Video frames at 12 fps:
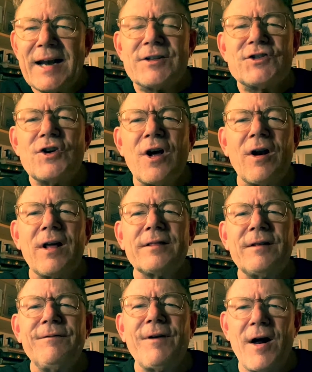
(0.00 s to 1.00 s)
it's not like
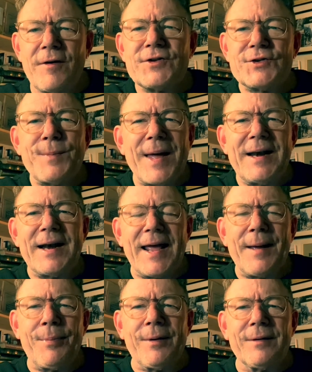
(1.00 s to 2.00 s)
the virus made it
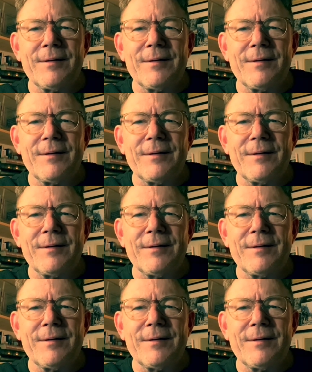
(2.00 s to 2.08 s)
happen.